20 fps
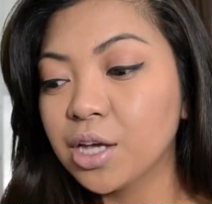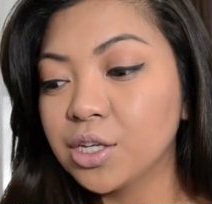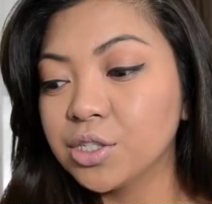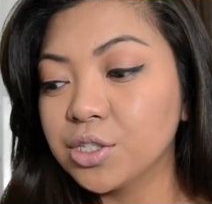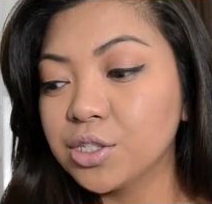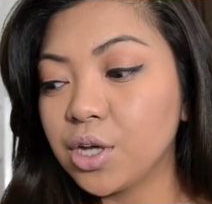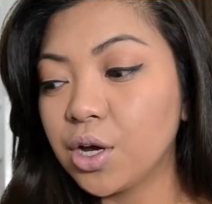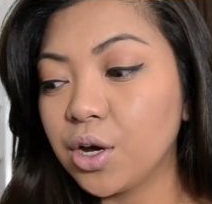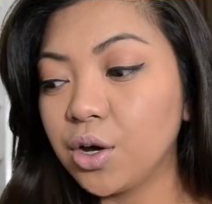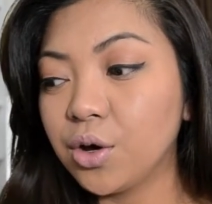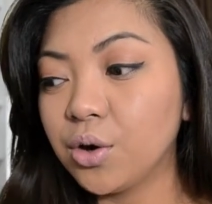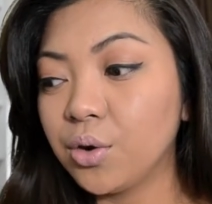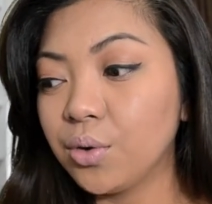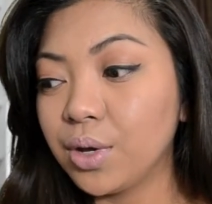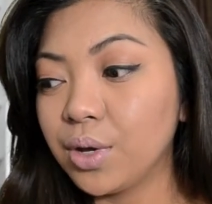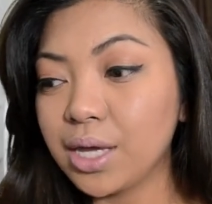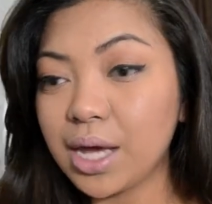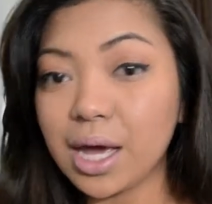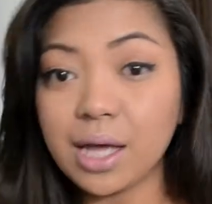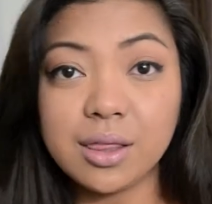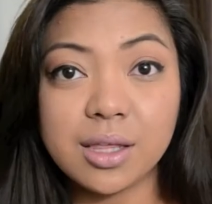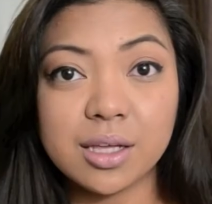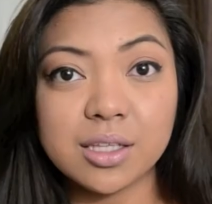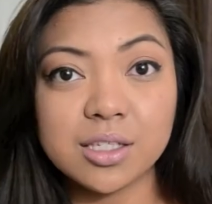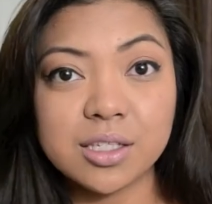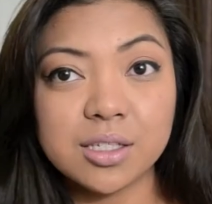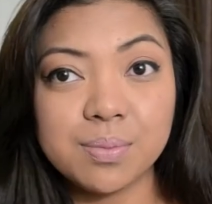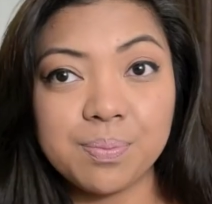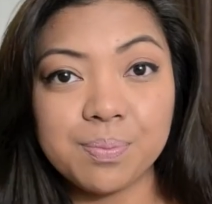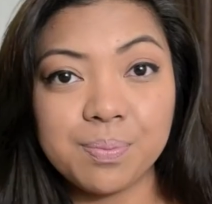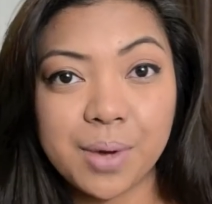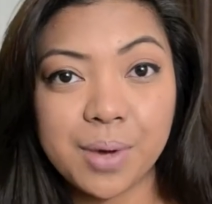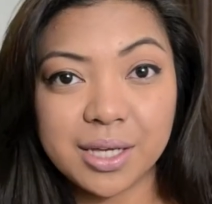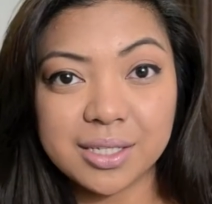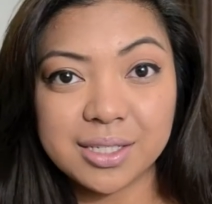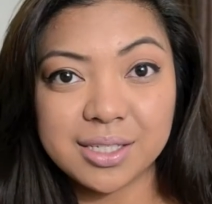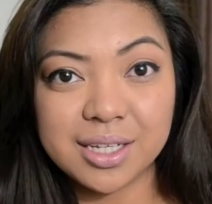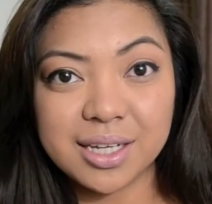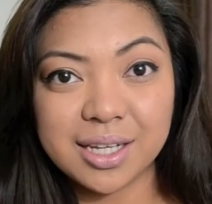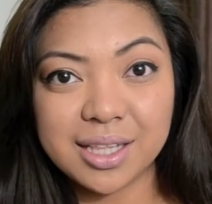So yeah, that's
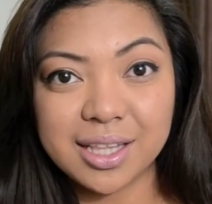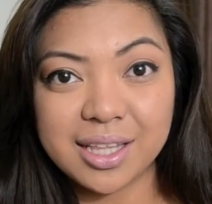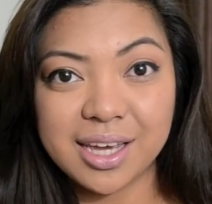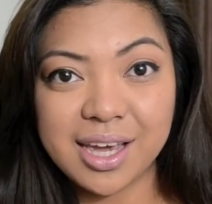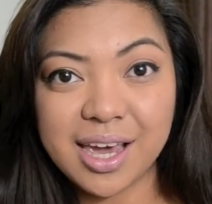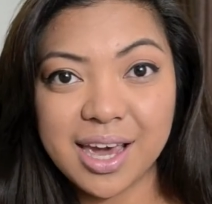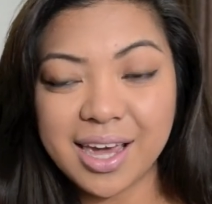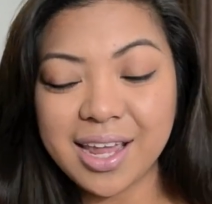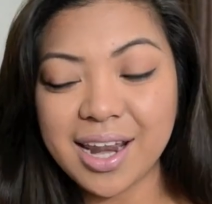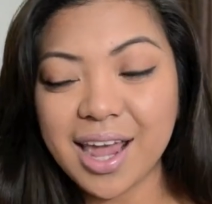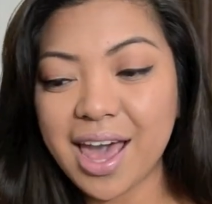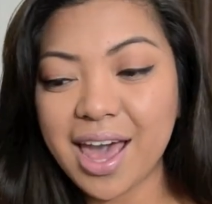basically it,